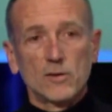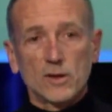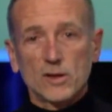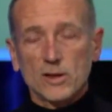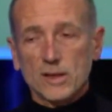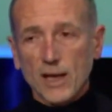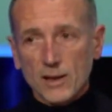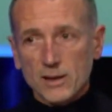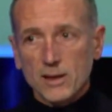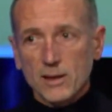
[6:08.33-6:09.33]
to the
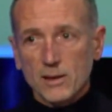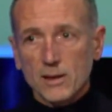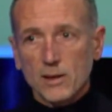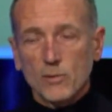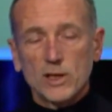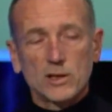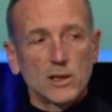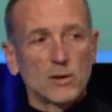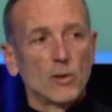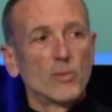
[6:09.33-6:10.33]
society in
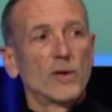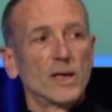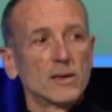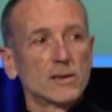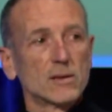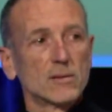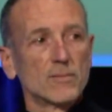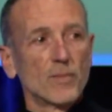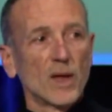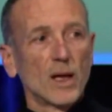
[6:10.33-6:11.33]
which it
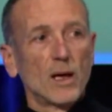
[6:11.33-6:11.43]
operates,